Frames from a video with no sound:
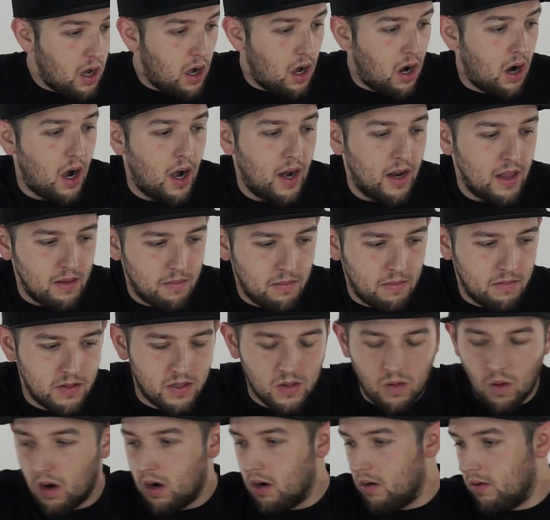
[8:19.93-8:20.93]
Alright,
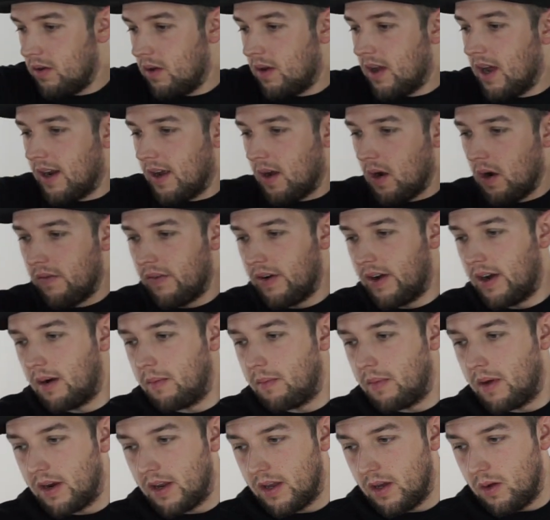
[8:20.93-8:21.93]
Squirtle, you gotta go over here,
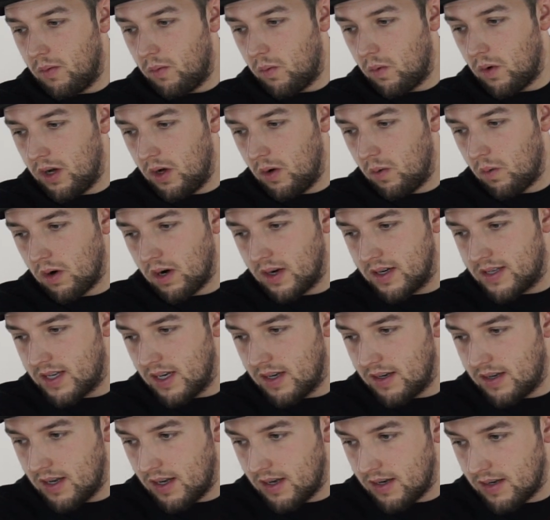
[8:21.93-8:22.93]
buddy. You, you weren't
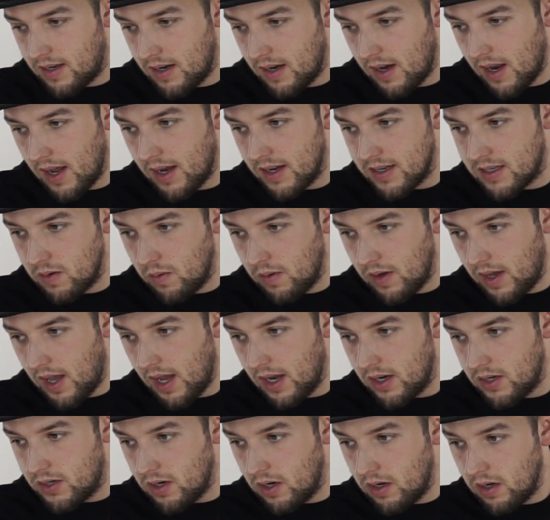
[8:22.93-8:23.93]
sent in today, so we
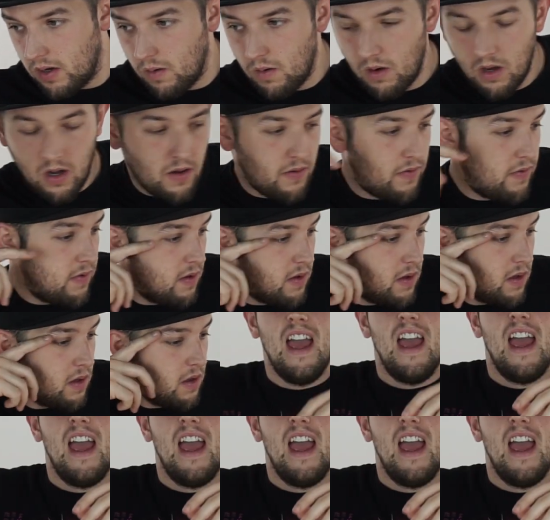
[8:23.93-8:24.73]
can't show you off.